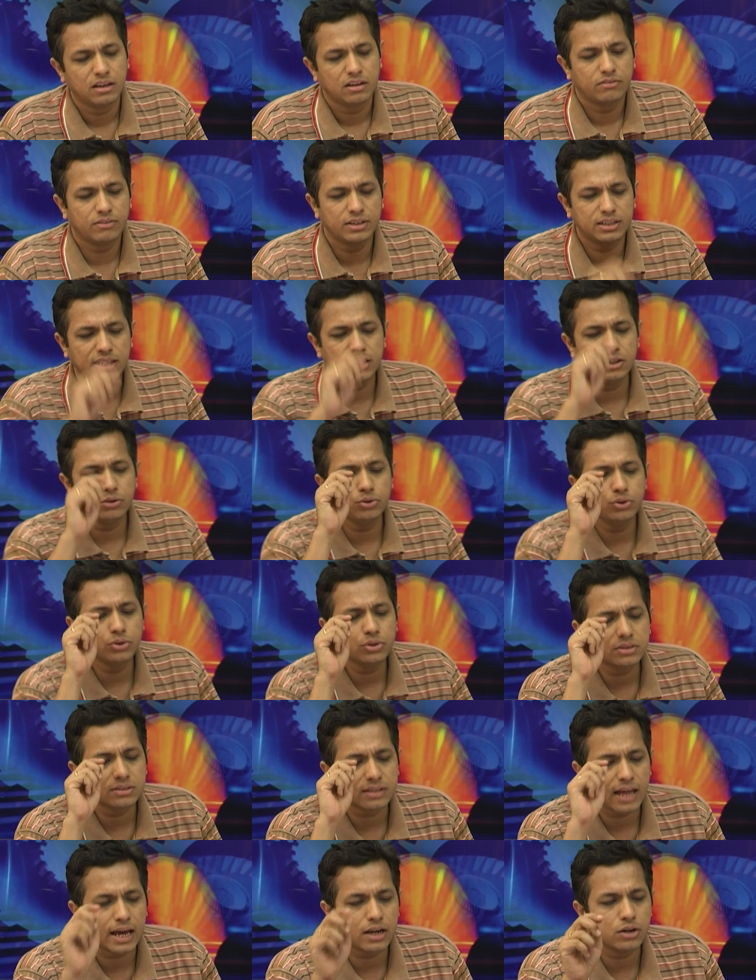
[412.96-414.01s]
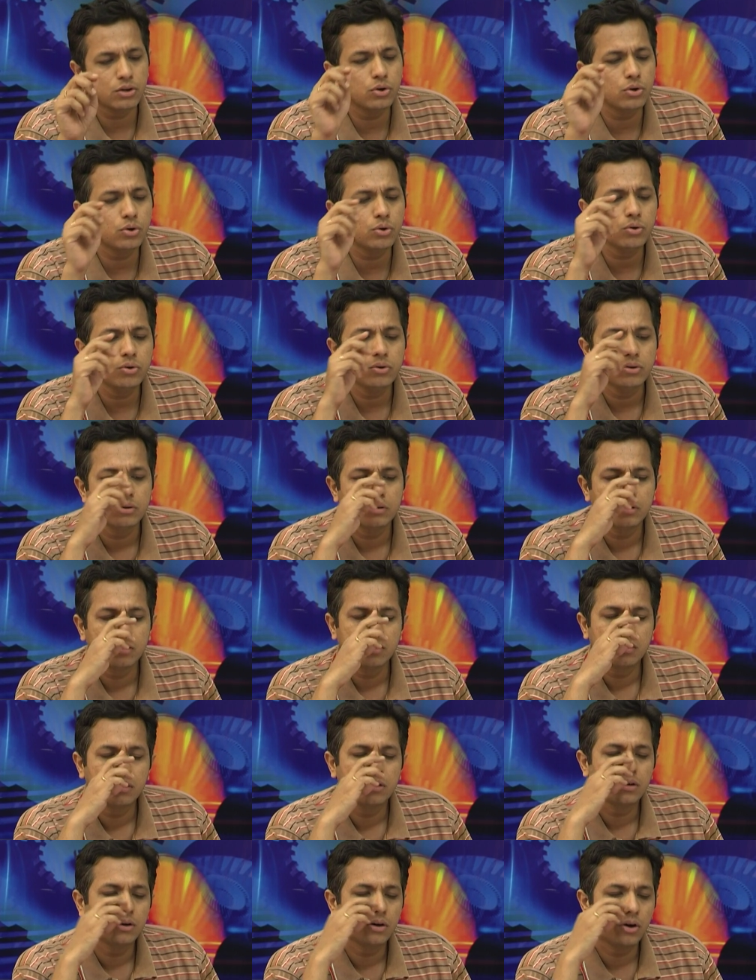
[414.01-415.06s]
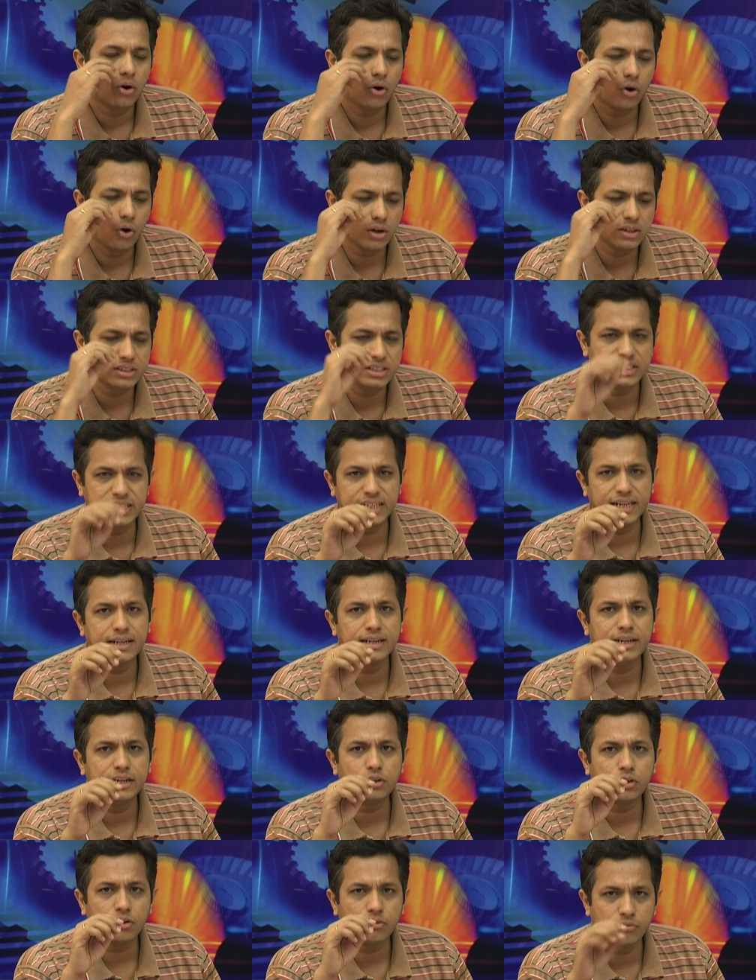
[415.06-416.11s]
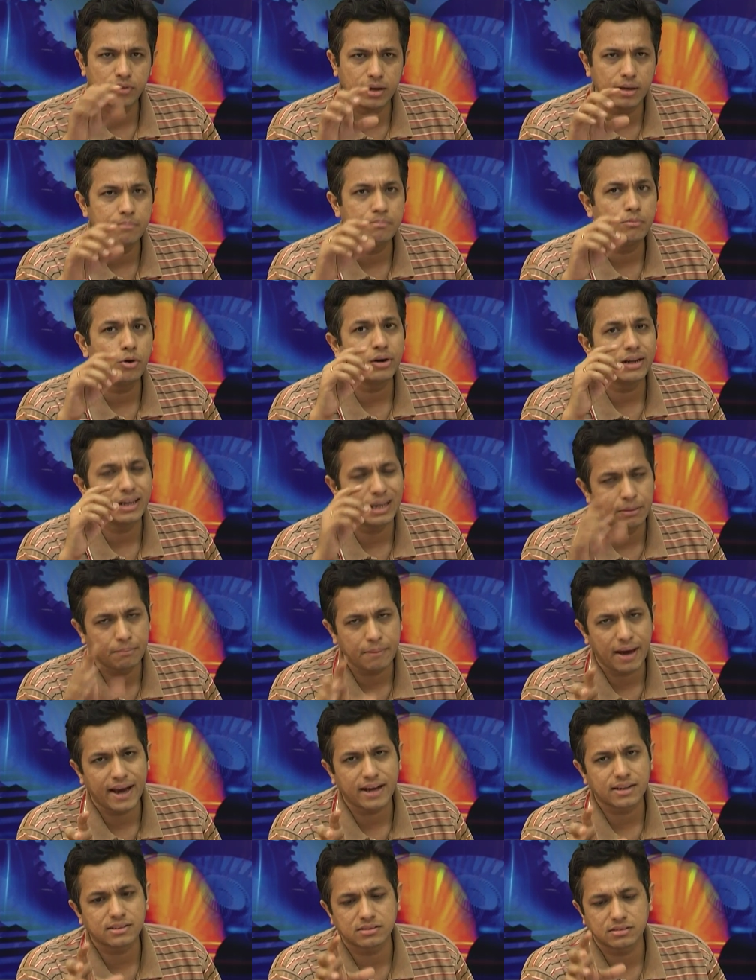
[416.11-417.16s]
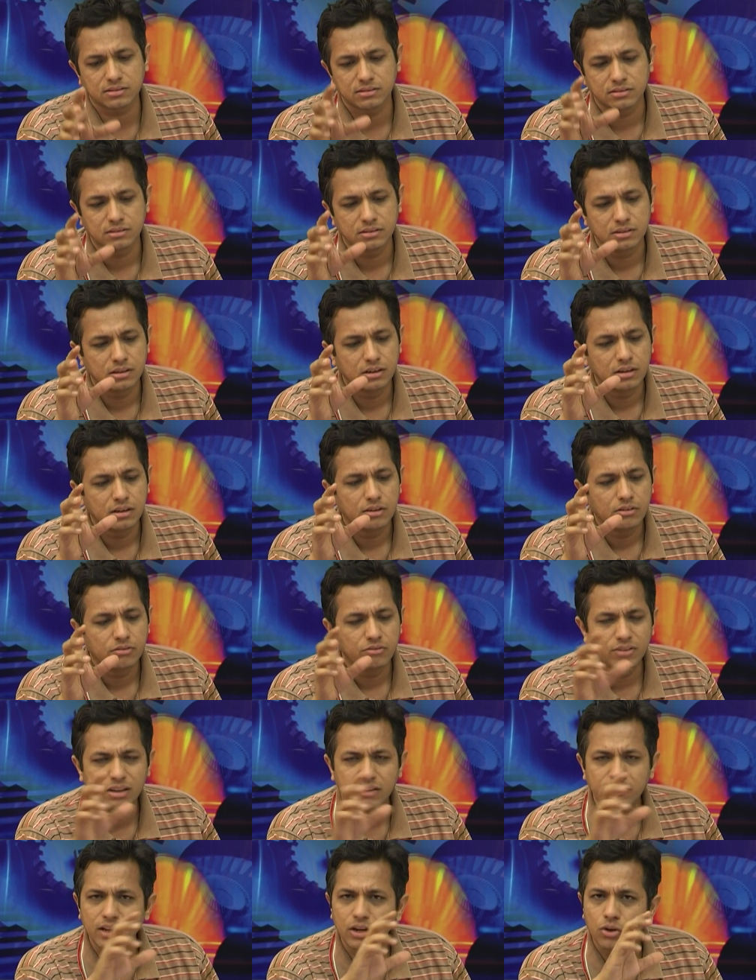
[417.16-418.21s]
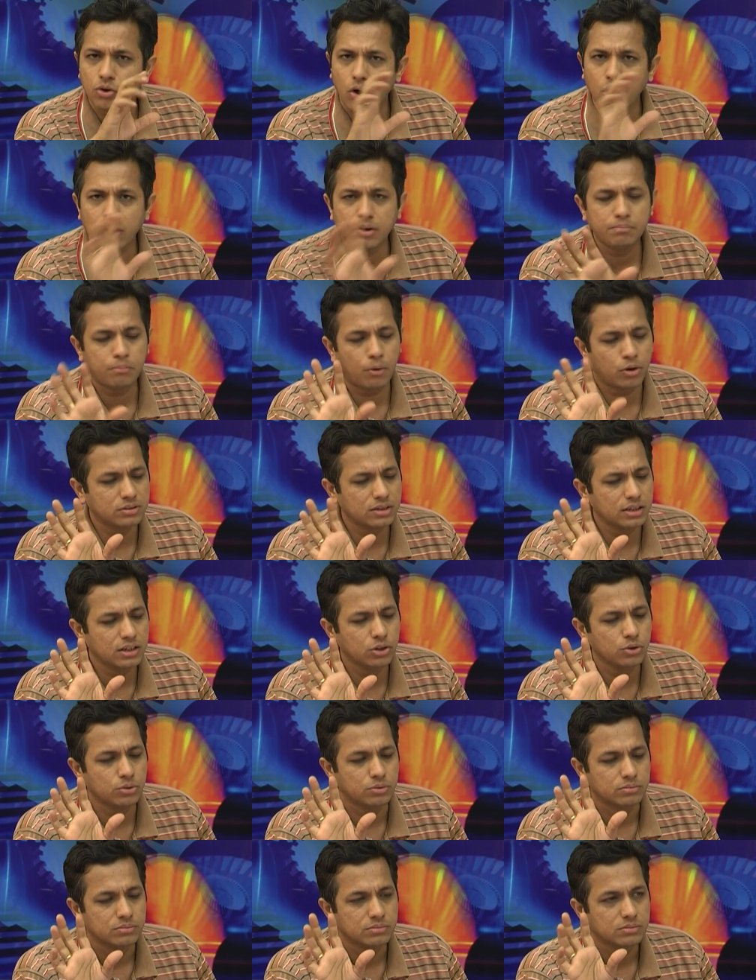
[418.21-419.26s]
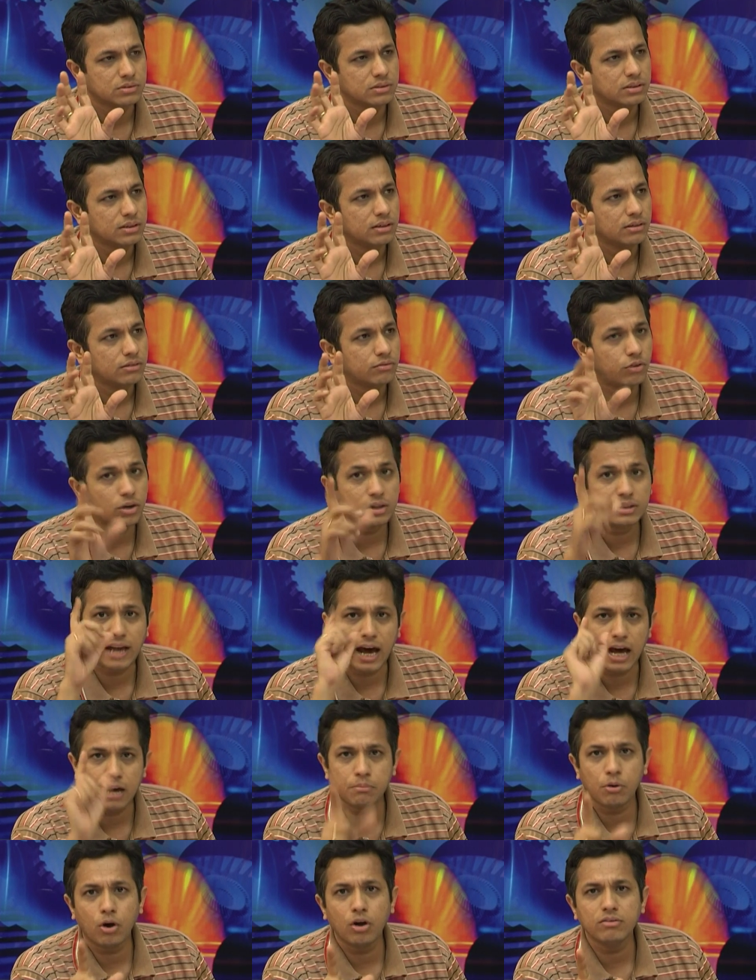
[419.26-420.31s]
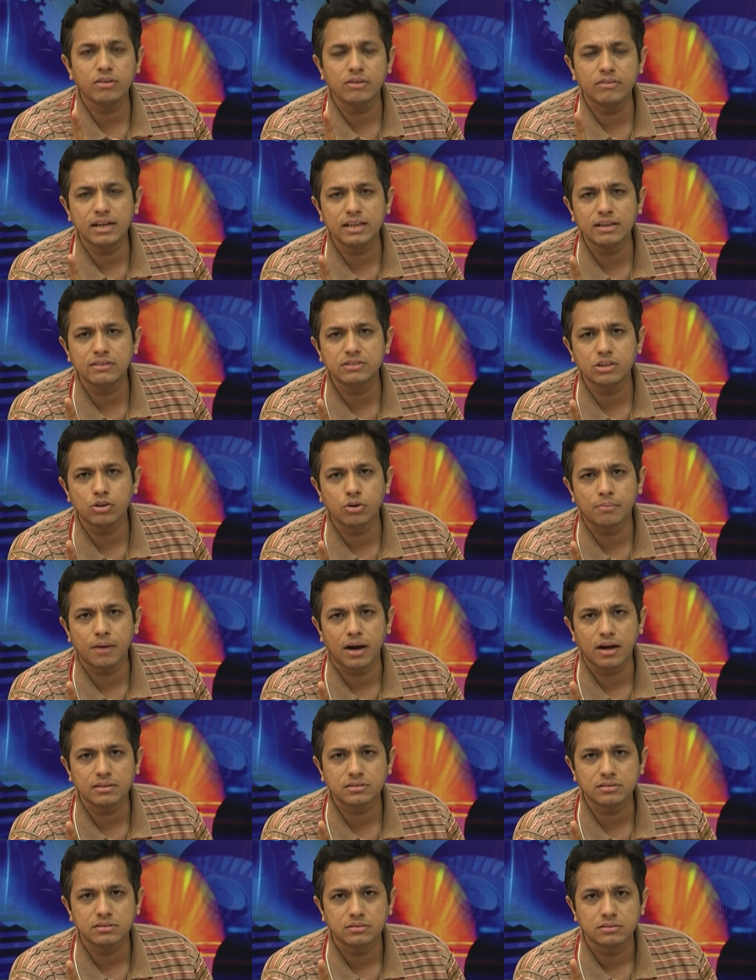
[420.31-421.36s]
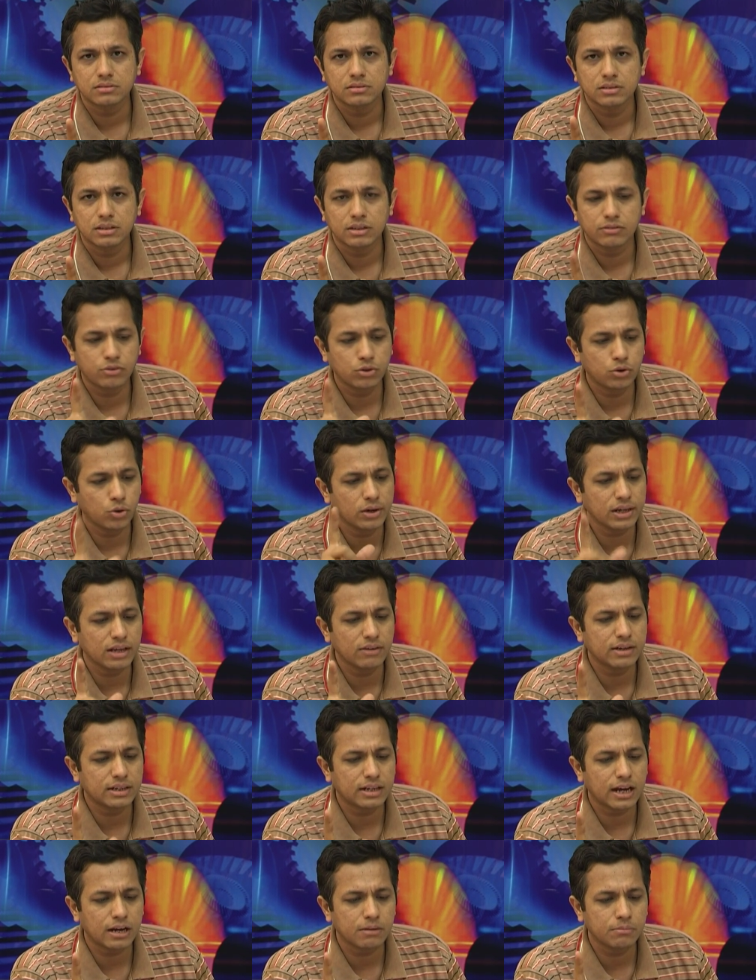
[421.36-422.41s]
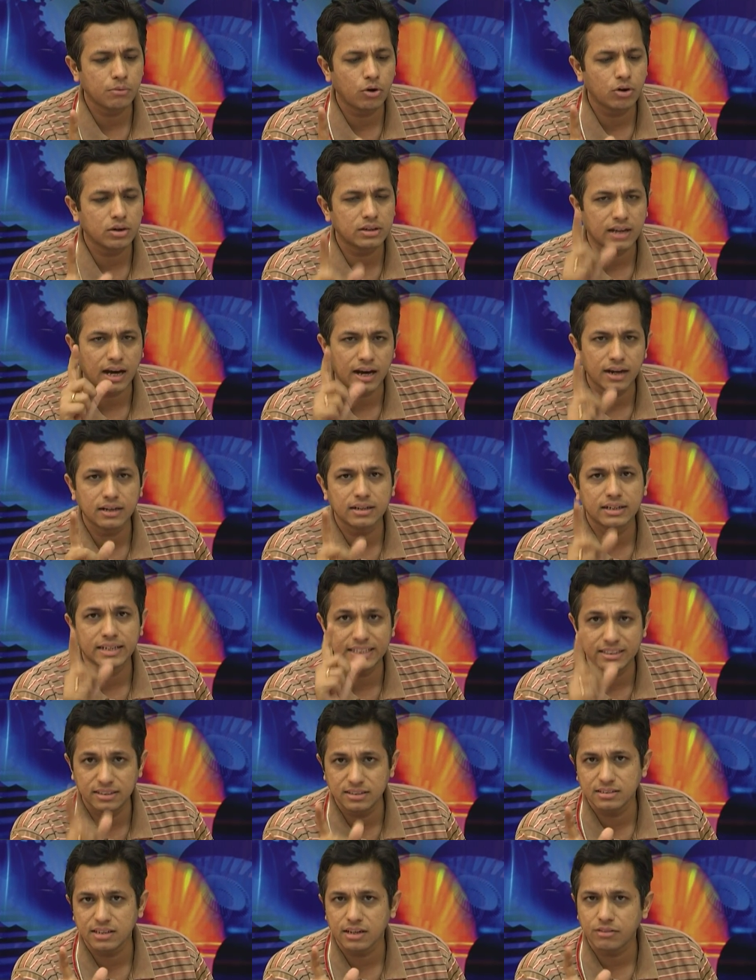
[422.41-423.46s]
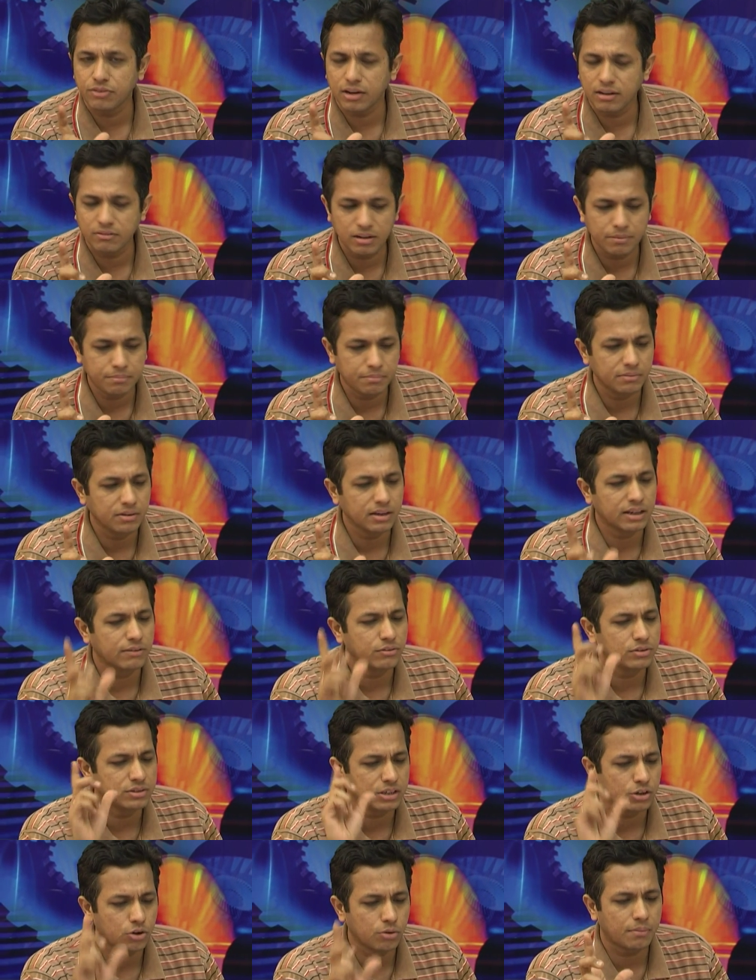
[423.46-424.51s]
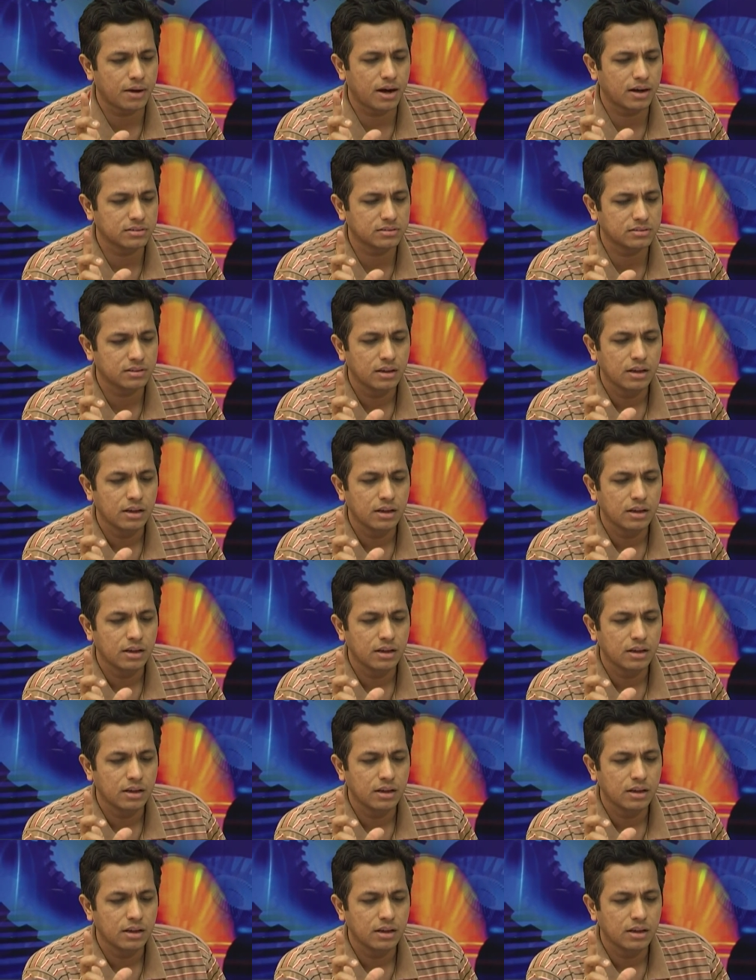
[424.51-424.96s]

whether you use nano or gedit or vim or emacs we will not bother you for tarball we will give 0 marks if you do not give a tarball tar tgz file will give you 0 marks